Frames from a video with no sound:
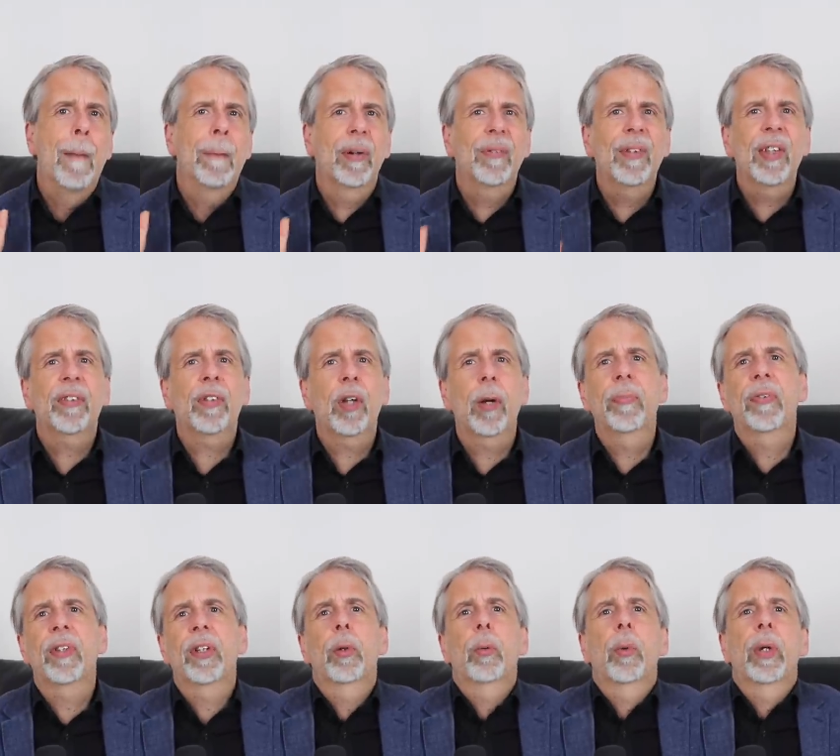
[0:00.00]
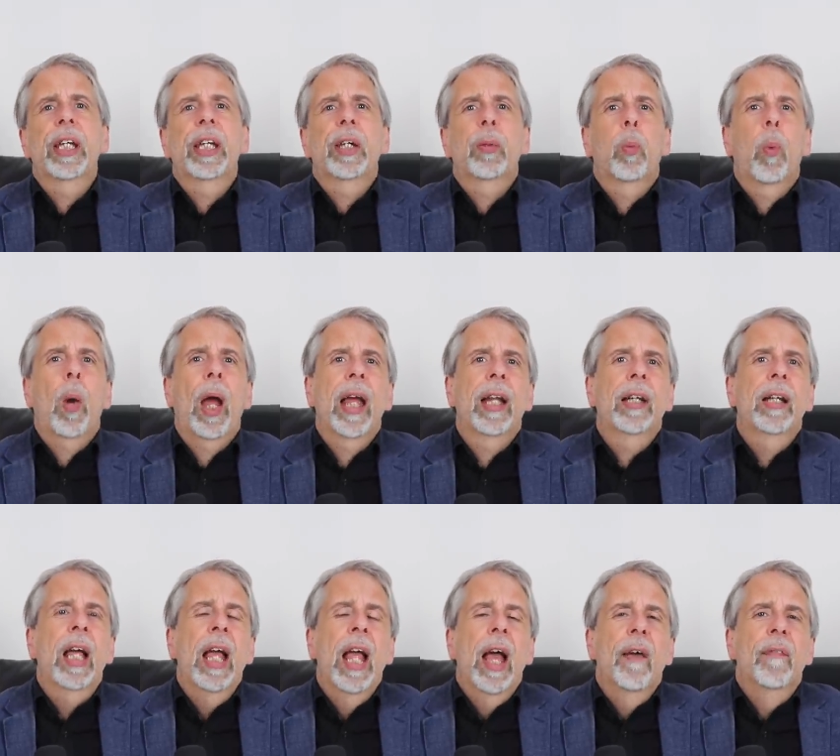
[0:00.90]
But this comes in a week
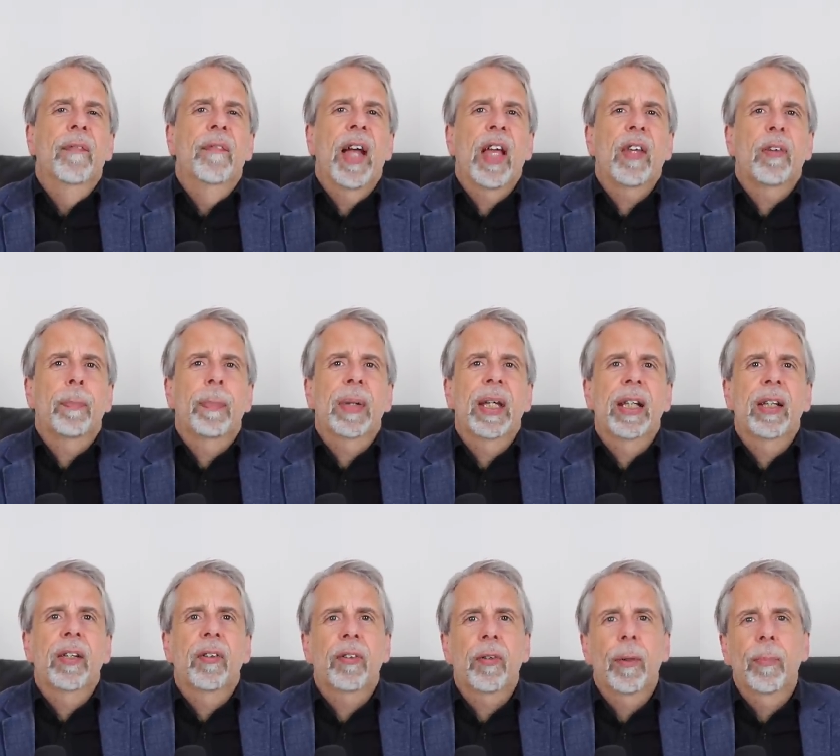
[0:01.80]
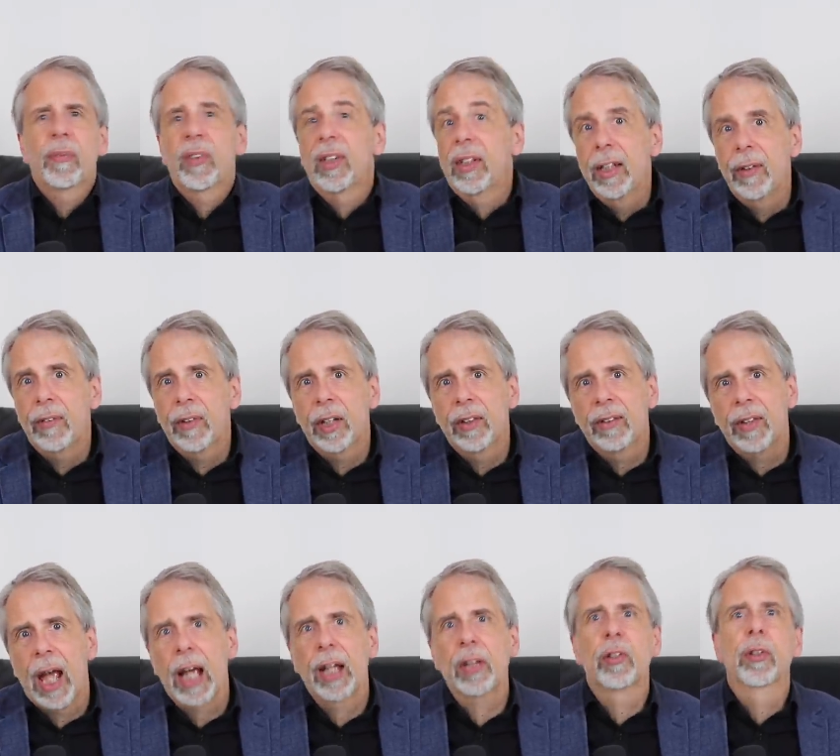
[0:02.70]
when there's been some
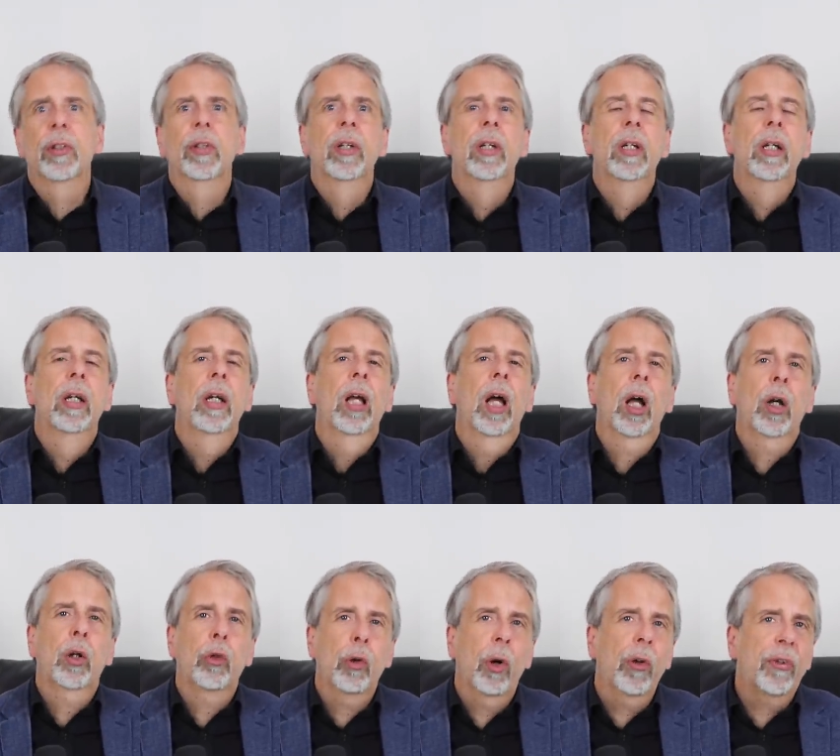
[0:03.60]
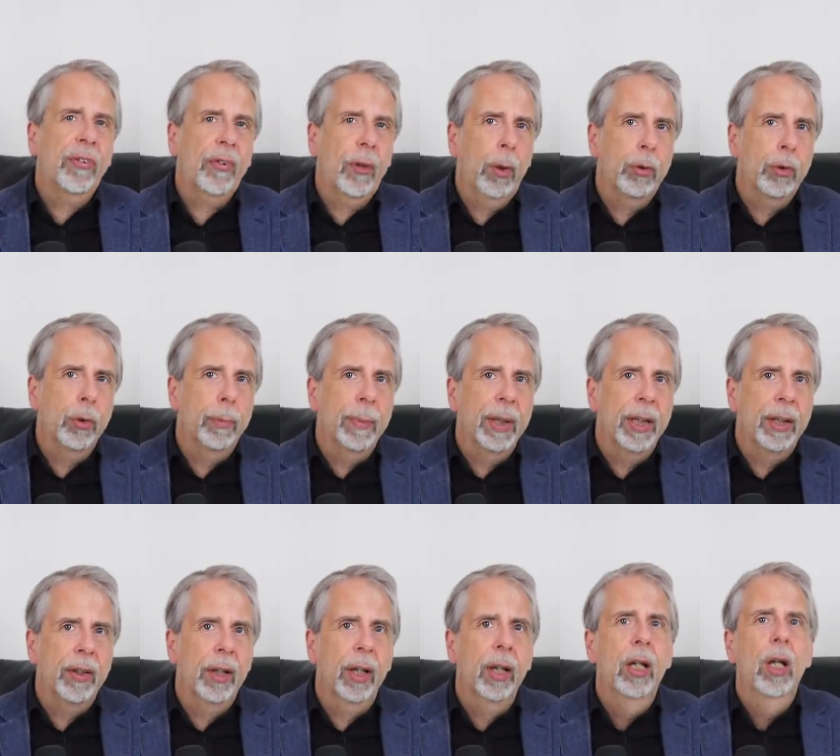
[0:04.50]
significant action across social
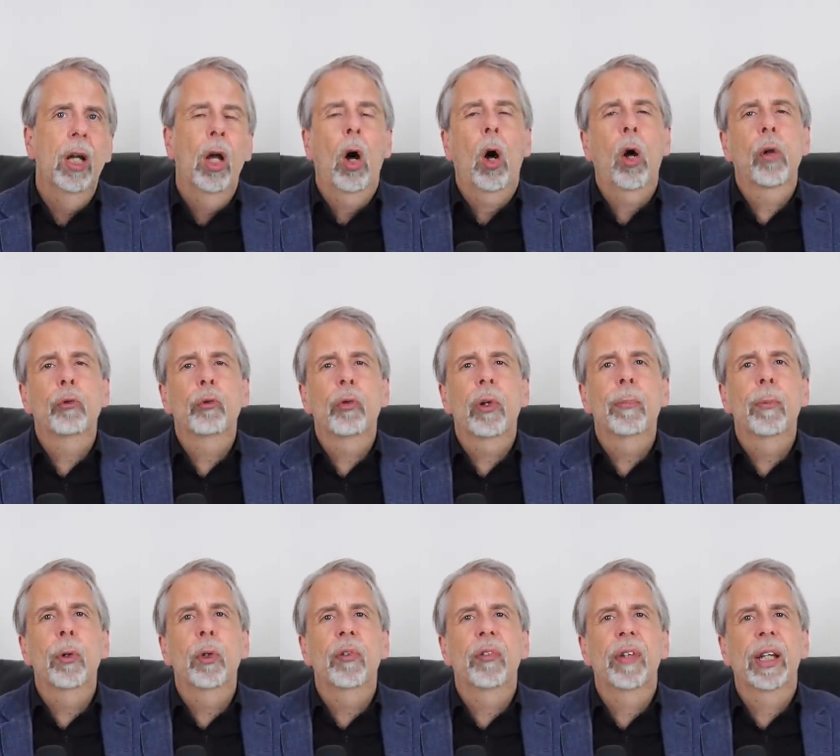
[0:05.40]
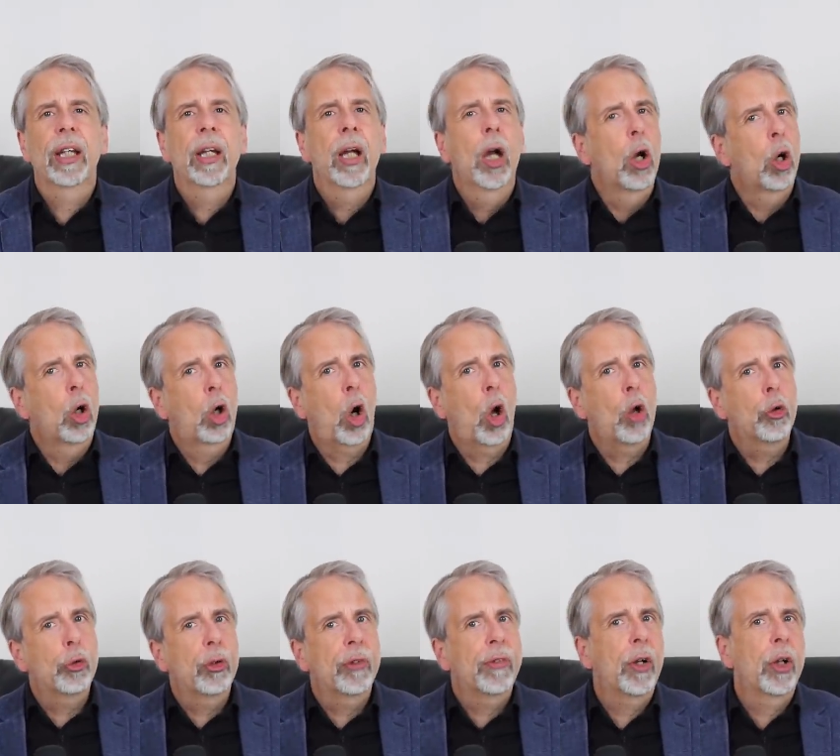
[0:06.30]
media on removing
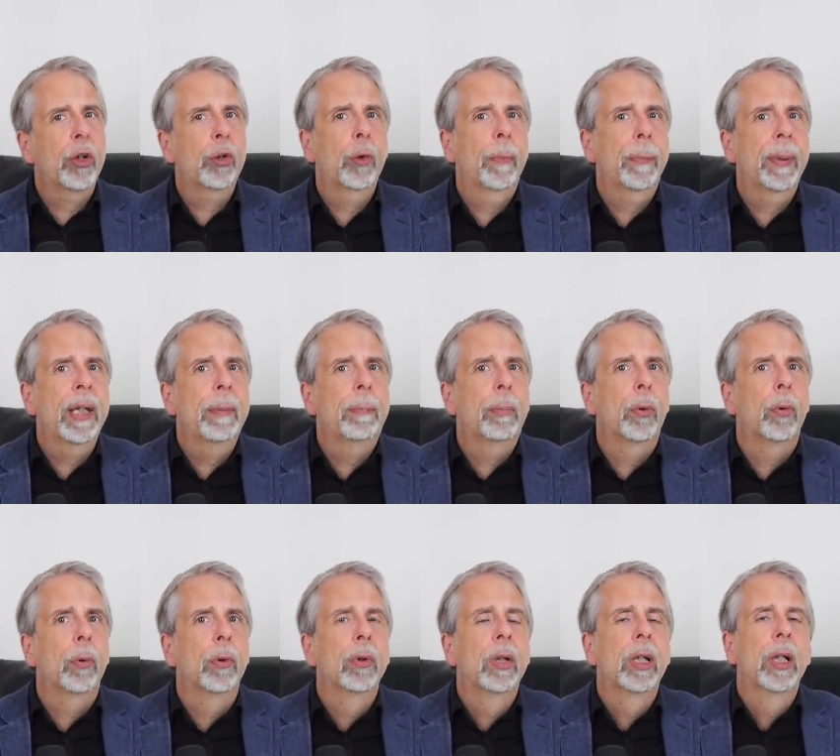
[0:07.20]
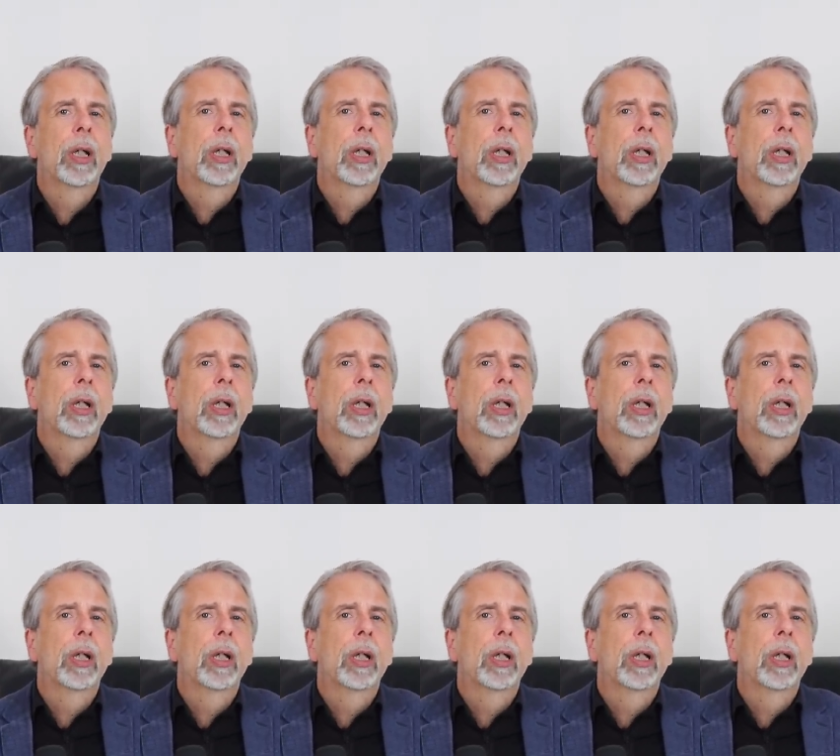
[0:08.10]
controversial people.